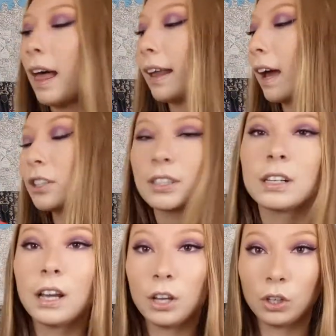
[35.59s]
and I just
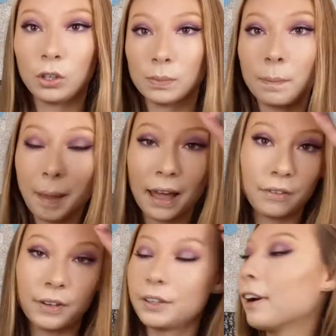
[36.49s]
use powder
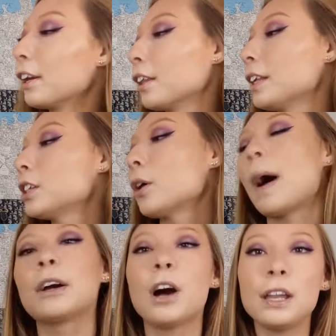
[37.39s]
very regularly. So
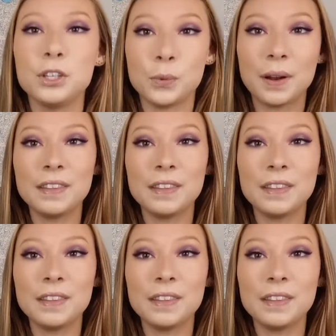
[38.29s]
I got a new one.